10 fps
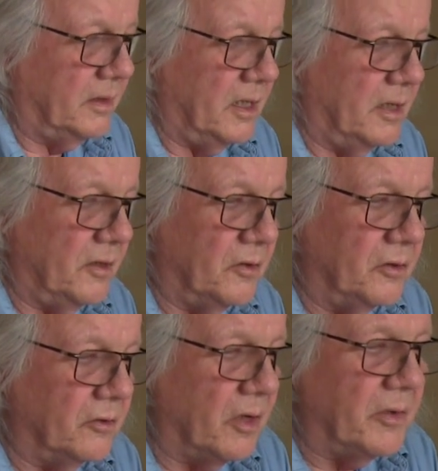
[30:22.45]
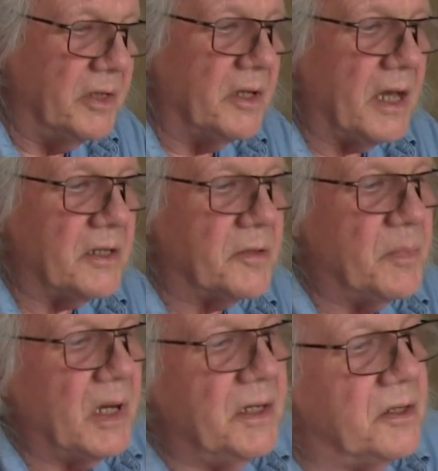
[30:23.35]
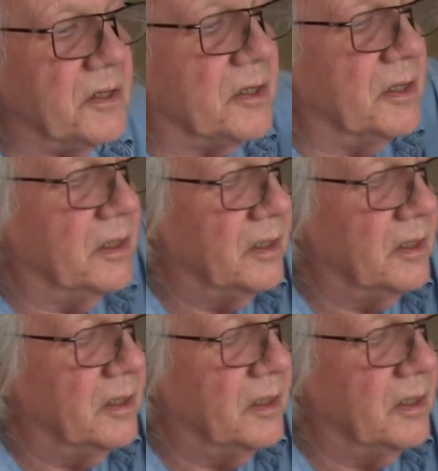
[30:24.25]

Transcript: Yeah, you can grow into that space.